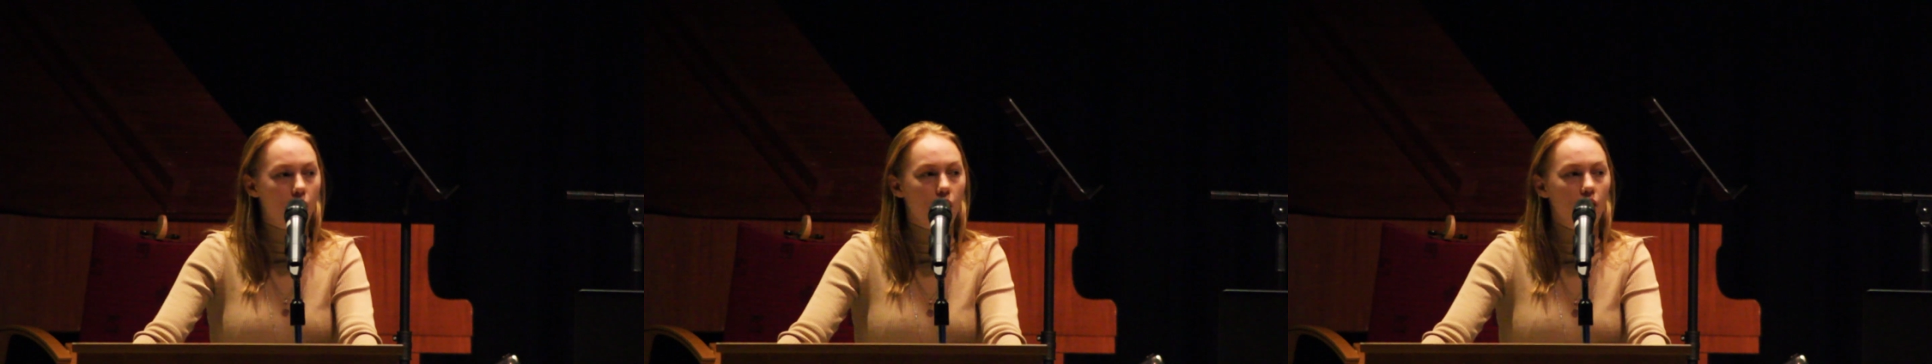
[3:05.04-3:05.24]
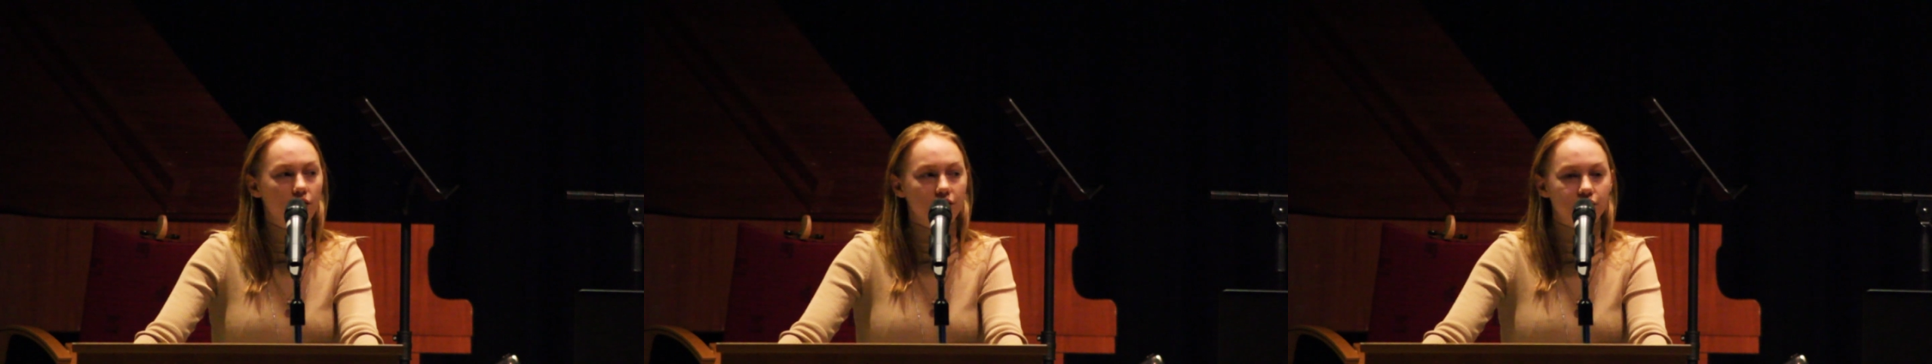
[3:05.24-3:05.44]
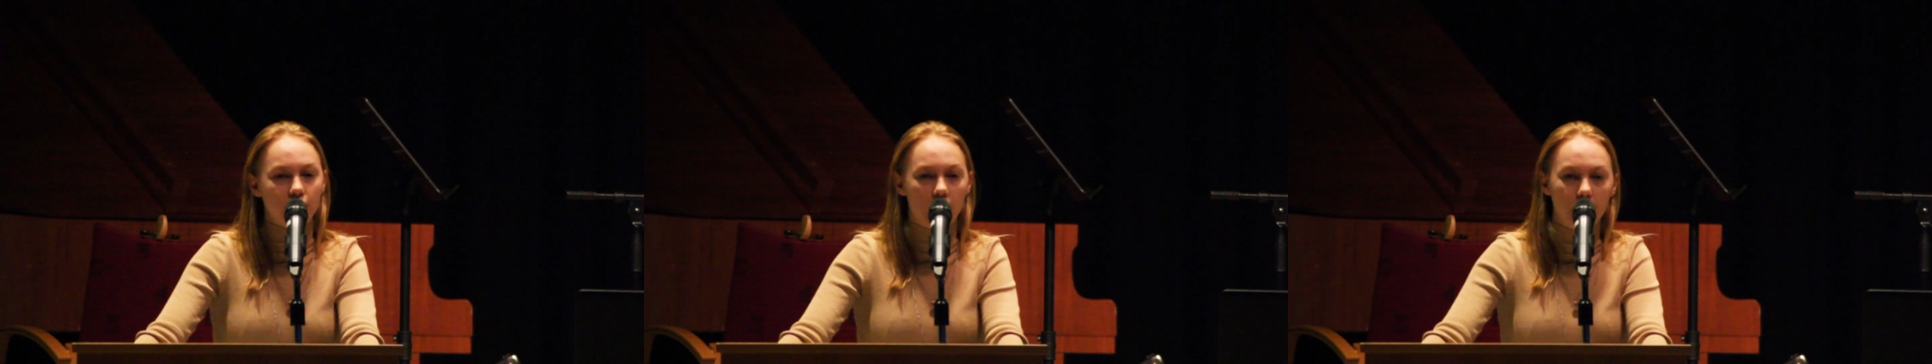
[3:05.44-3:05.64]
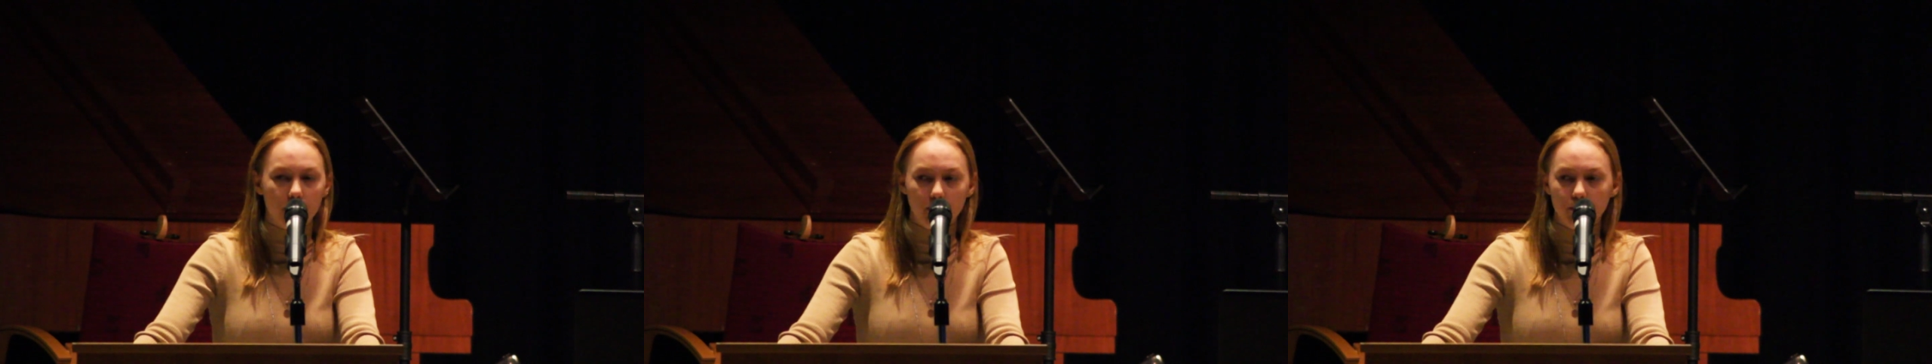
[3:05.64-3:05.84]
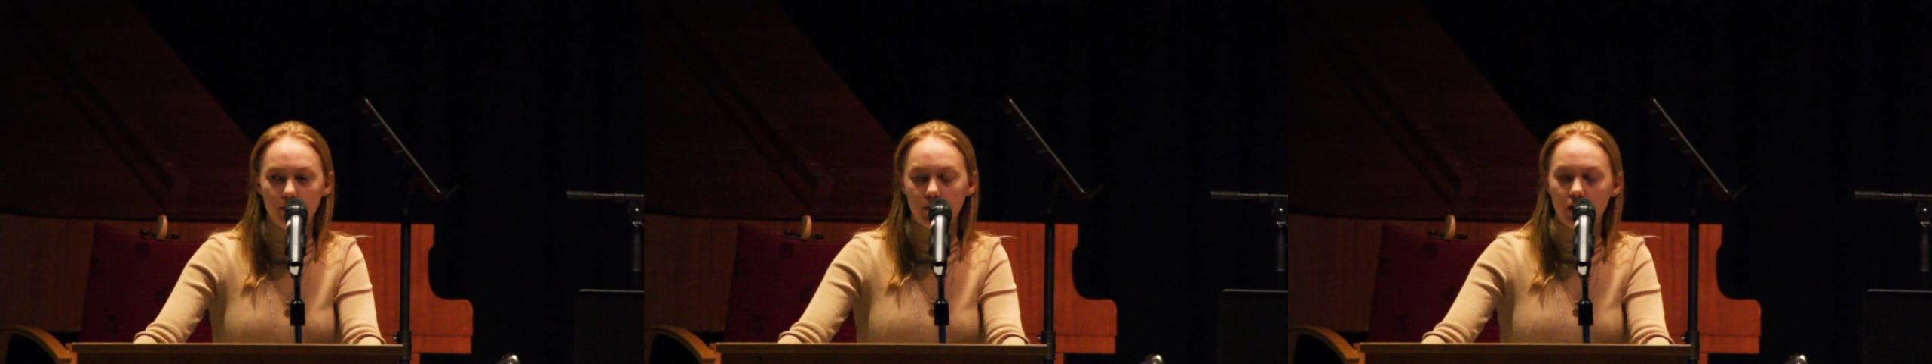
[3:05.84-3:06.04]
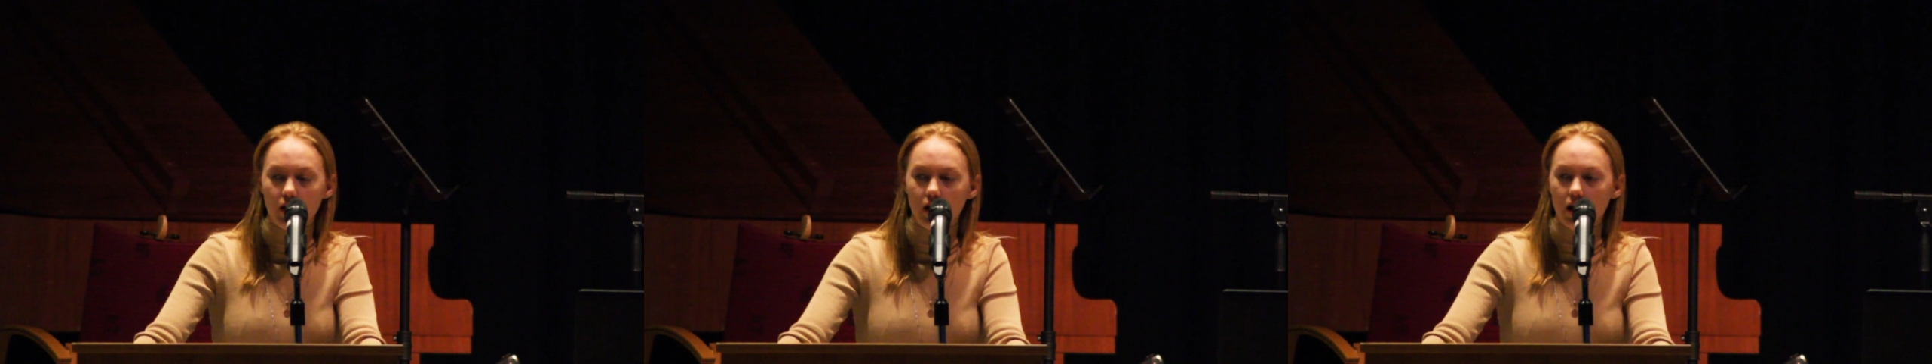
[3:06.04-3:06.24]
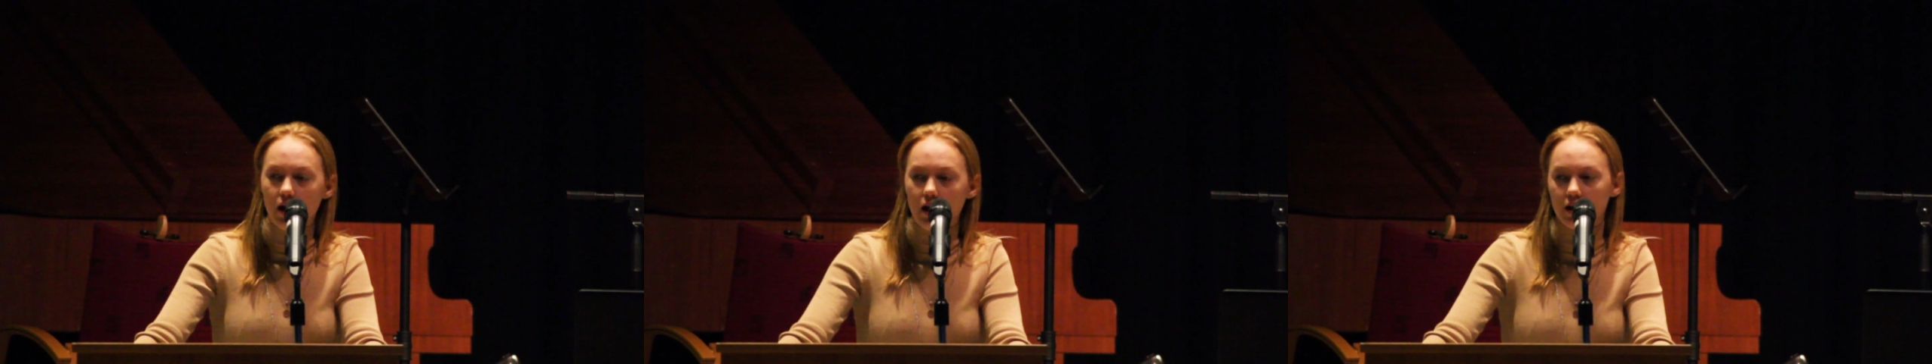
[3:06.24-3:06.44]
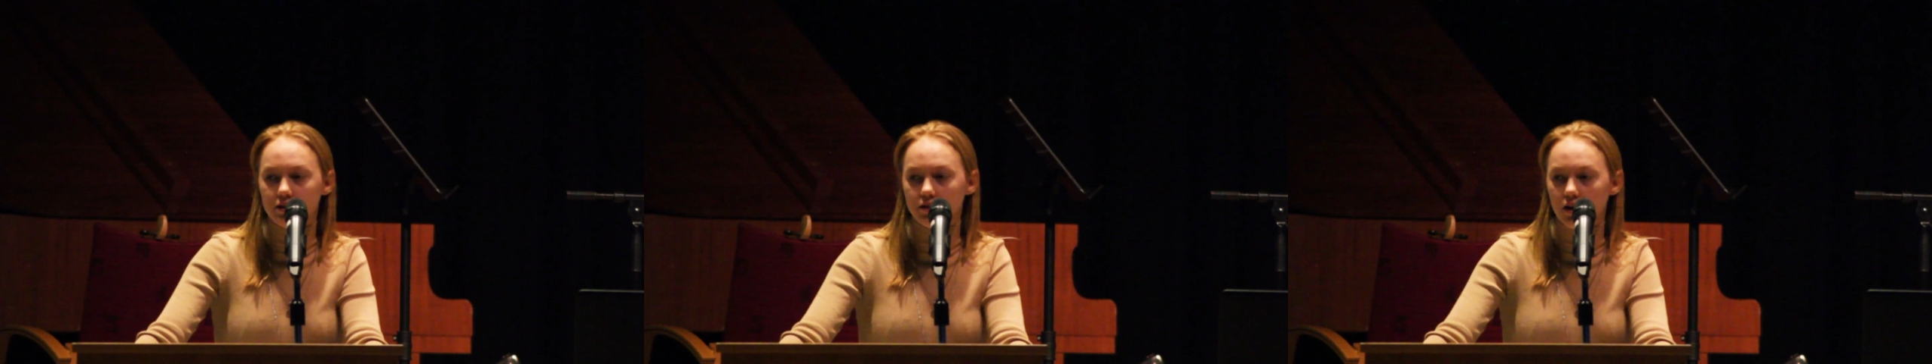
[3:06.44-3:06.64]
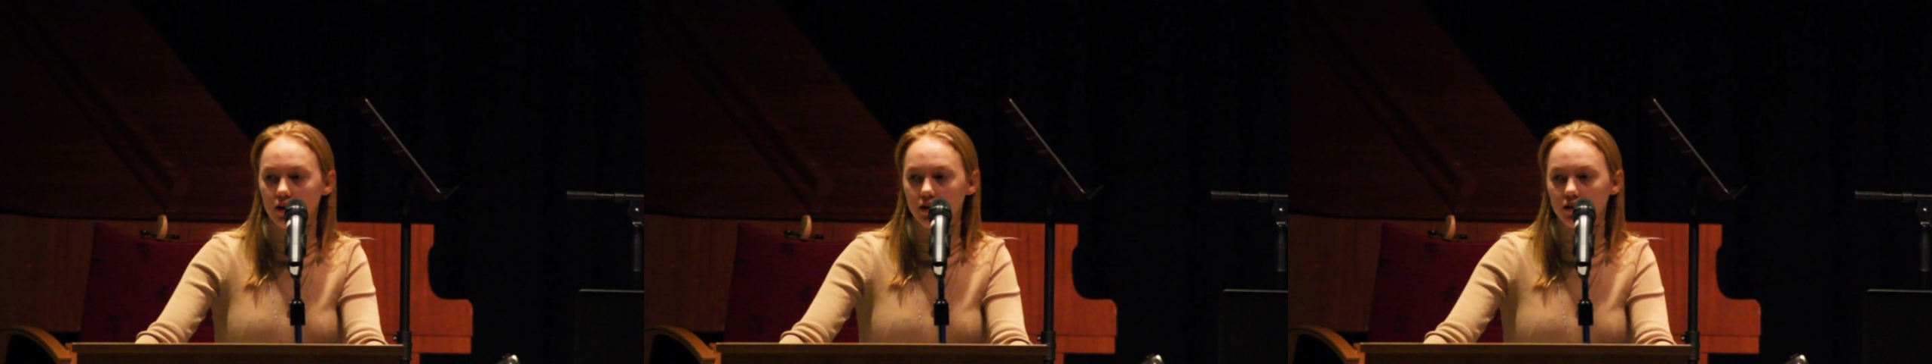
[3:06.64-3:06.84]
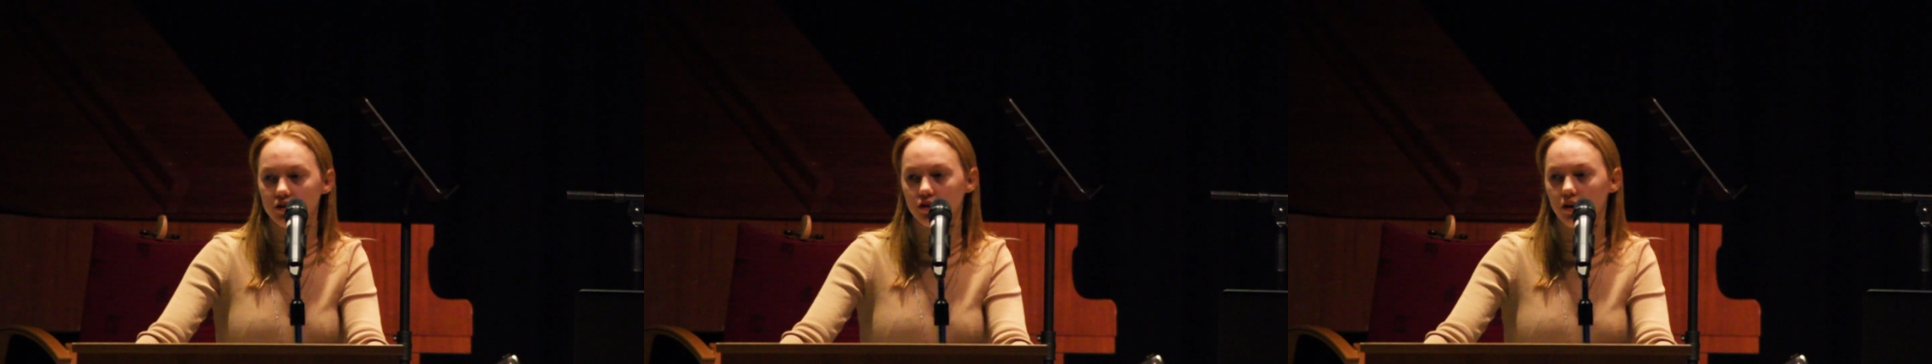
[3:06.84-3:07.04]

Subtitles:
all the time has nothing